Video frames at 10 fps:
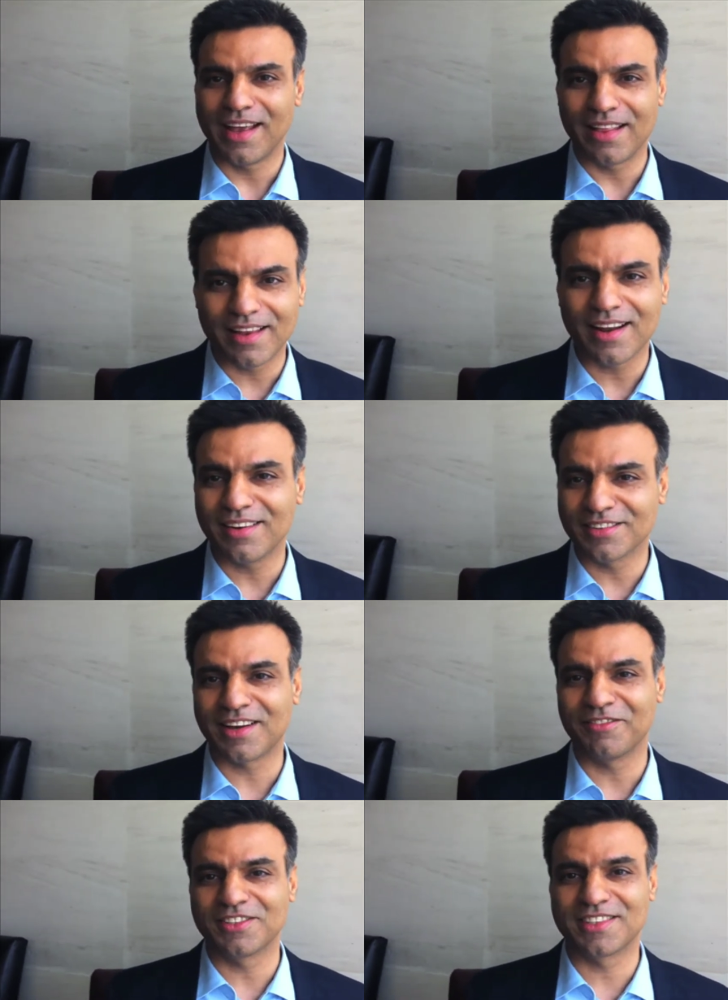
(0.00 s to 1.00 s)
And then I
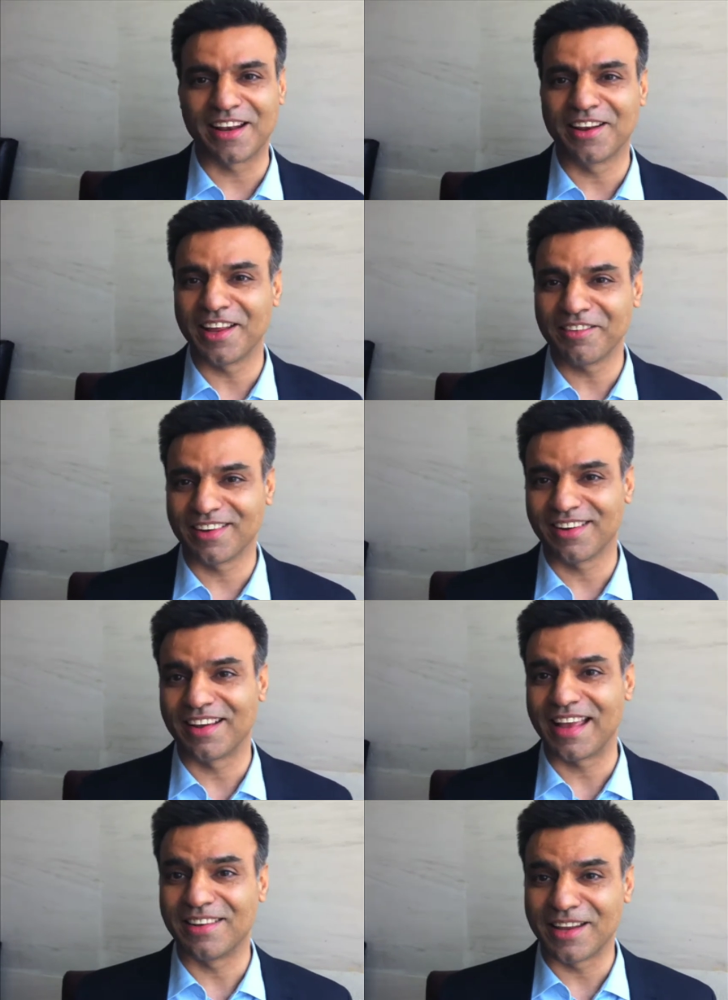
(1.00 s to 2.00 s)
discovered Scandinavia
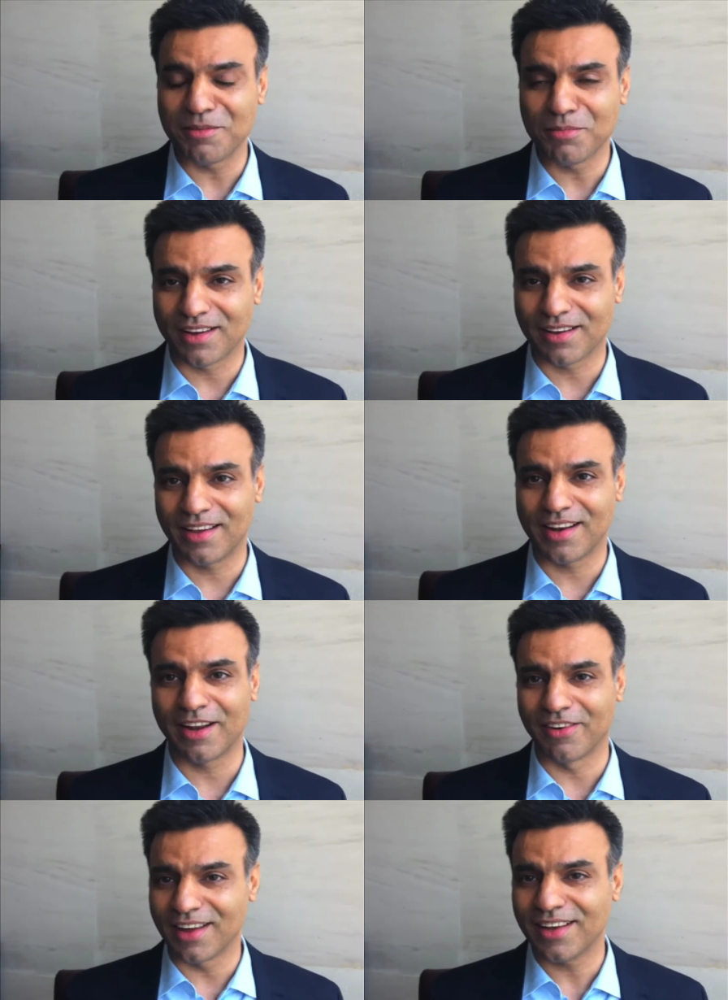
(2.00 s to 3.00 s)
and Denmark, and I
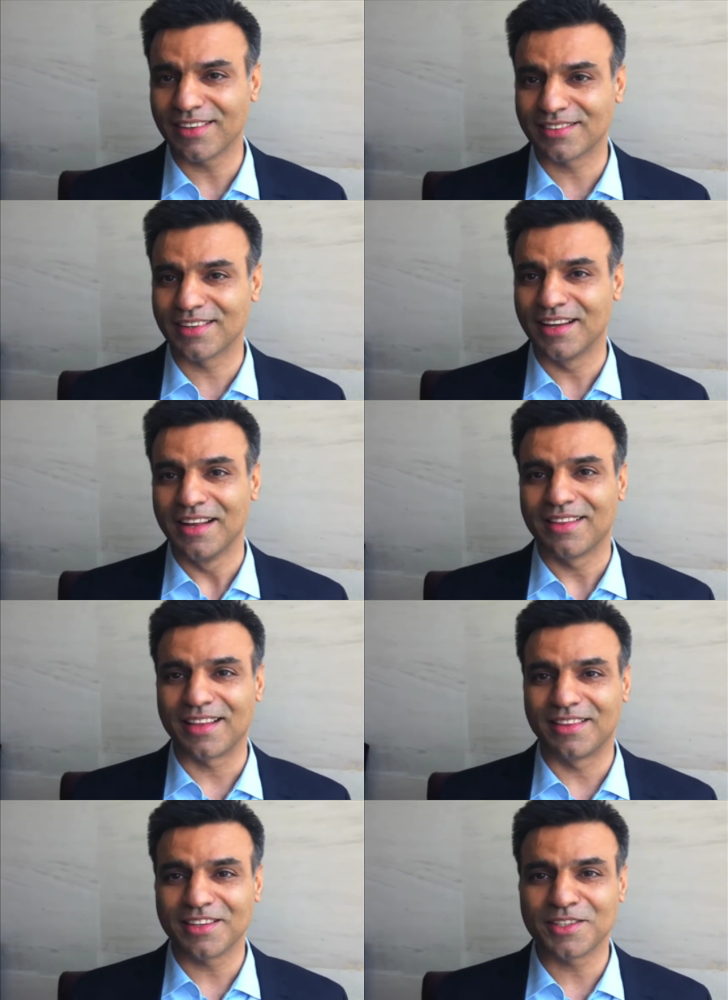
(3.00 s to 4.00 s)
realized
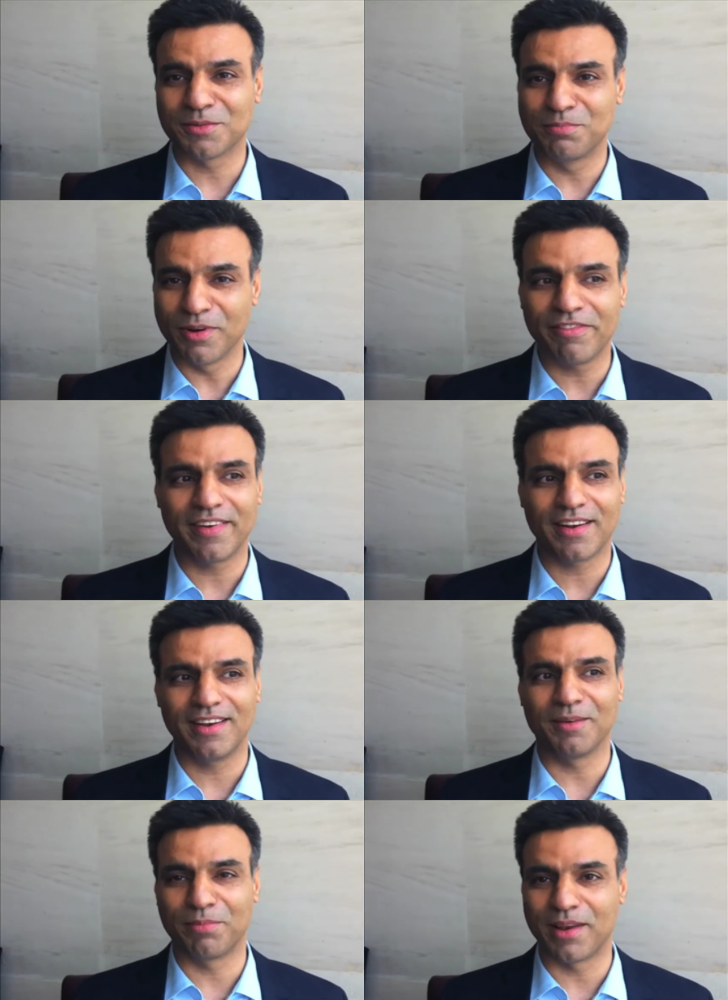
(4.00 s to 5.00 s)
that this is
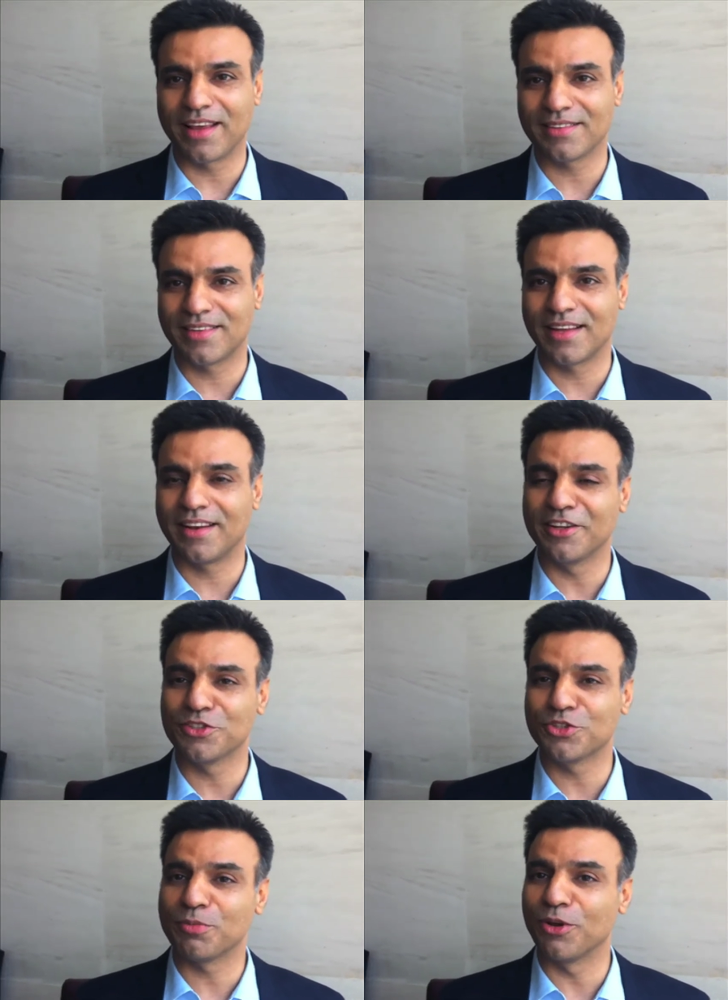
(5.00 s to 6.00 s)
perfectly a place that
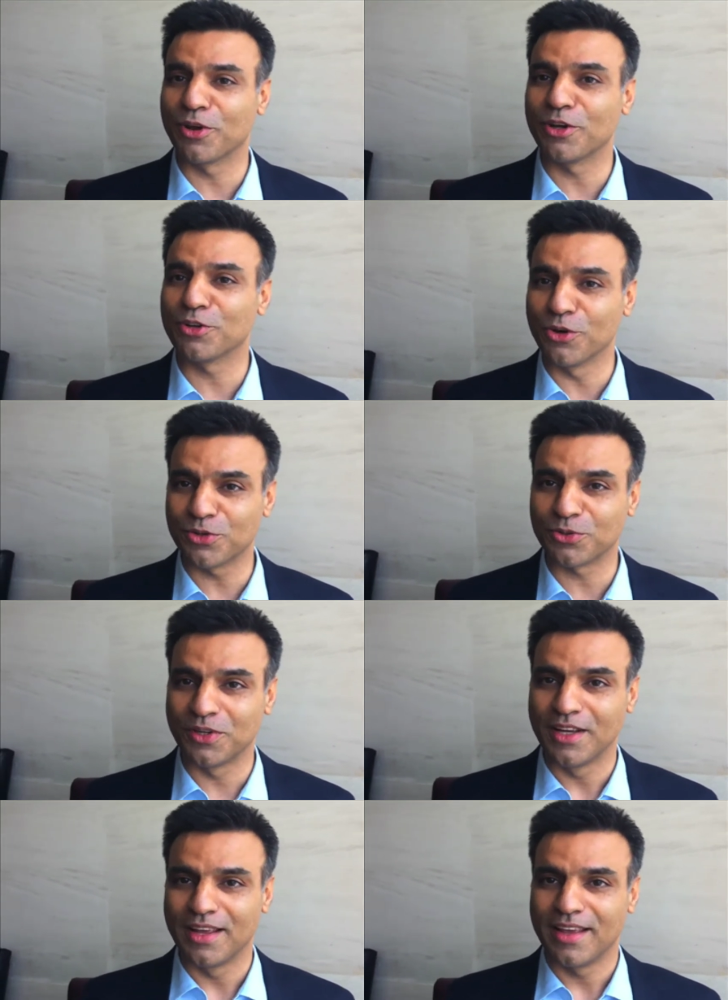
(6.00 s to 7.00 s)
Indians should be looking to go to.
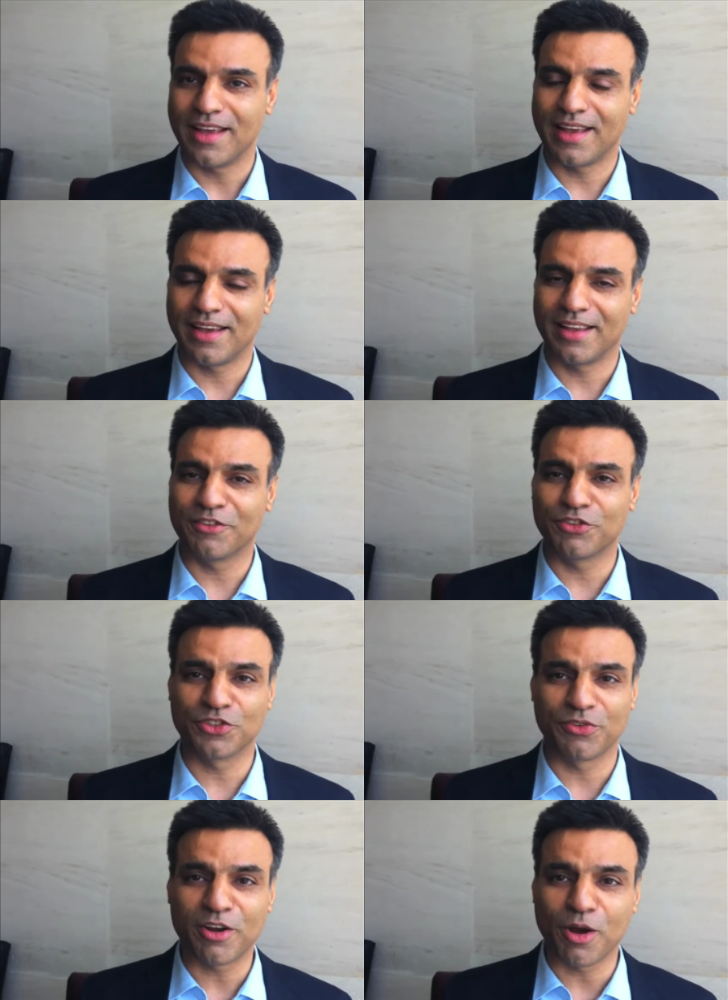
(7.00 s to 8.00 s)
And it was
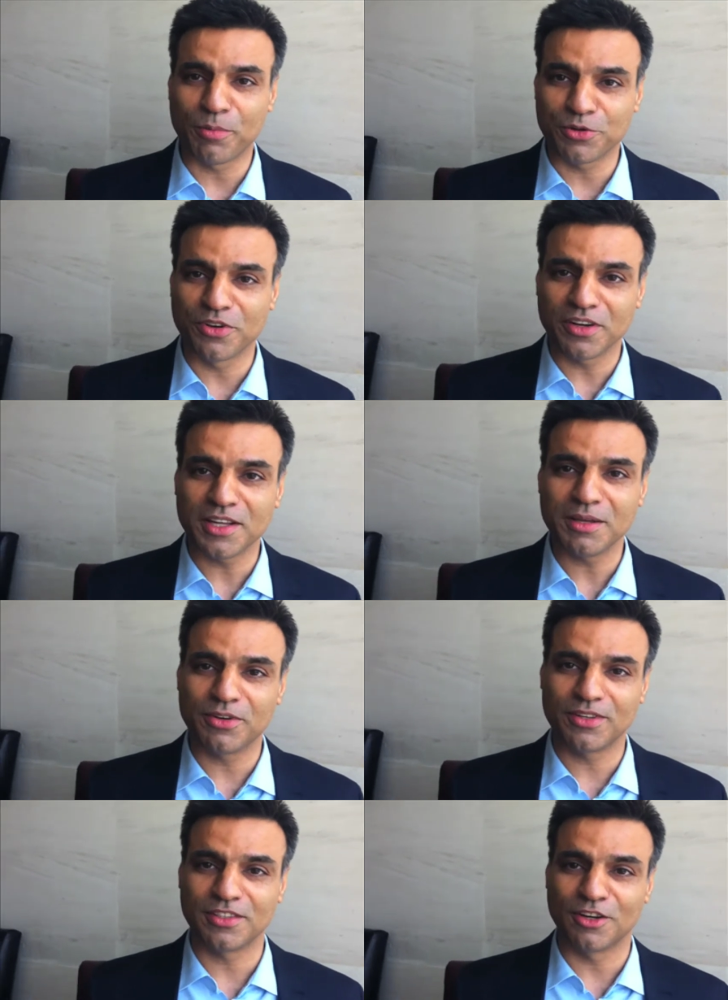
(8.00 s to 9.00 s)
a great opportunity
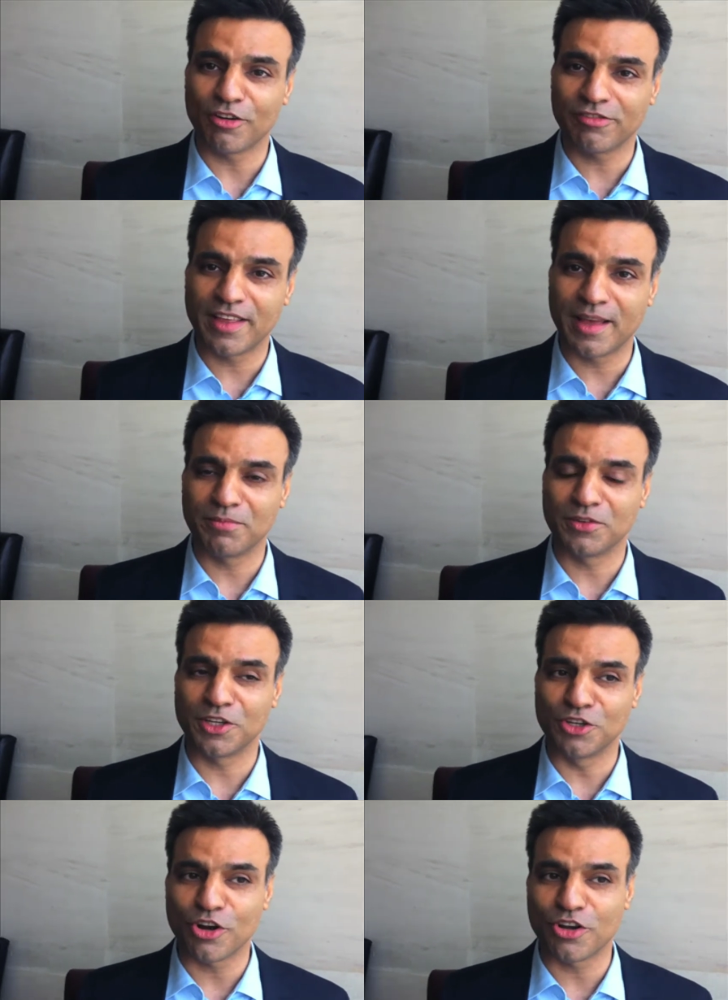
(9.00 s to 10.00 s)
because a lot of them
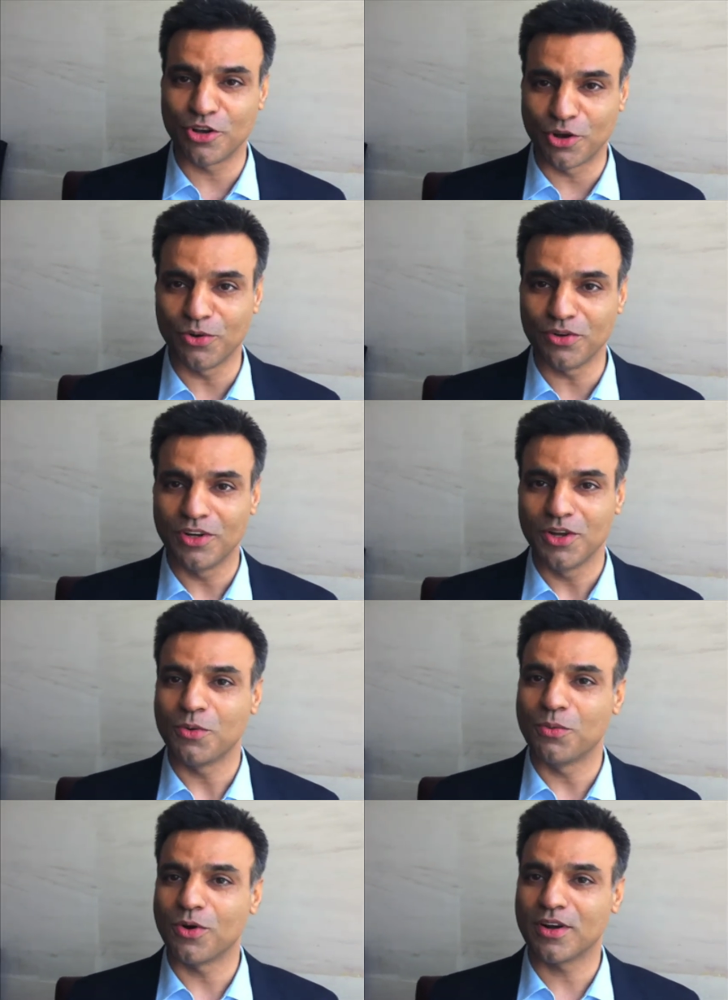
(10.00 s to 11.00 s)
did not know
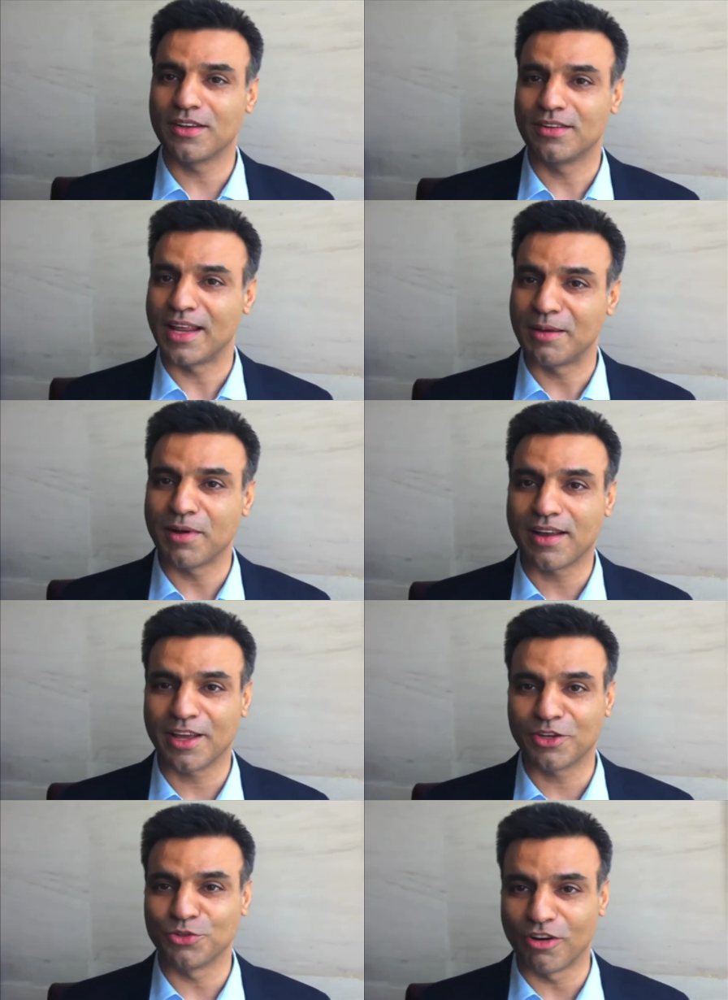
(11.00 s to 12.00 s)
what Denmark
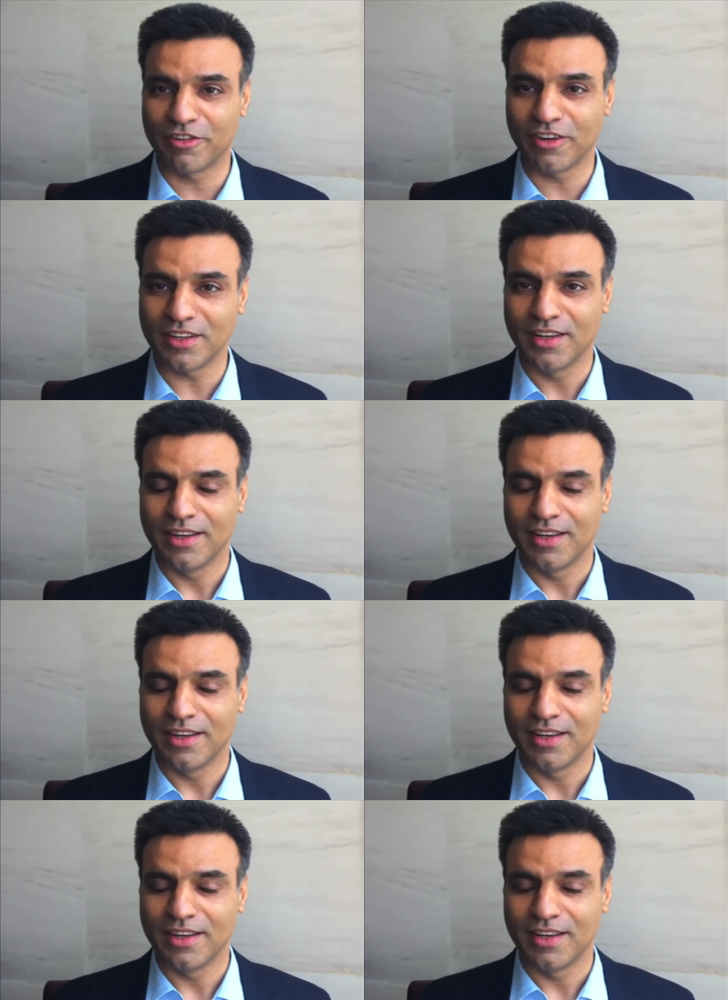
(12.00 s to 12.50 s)
had to offer.